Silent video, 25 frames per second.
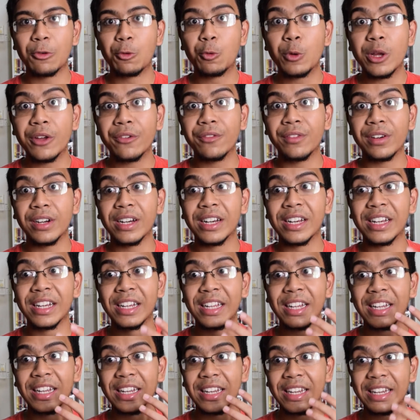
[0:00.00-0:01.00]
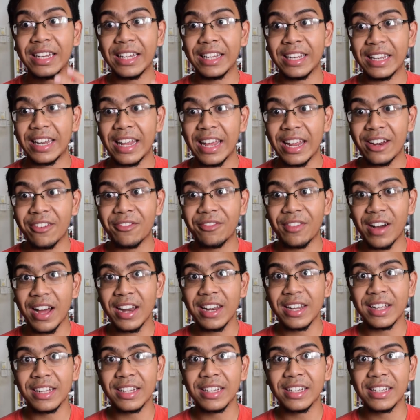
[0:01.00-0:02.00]
with her dead
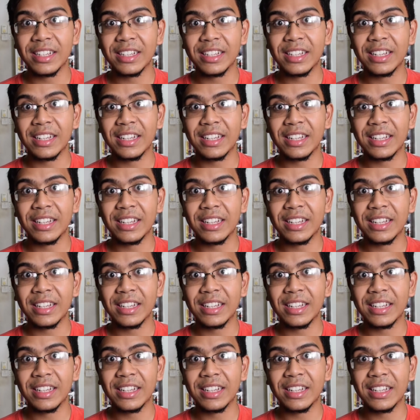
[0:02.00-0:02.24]
father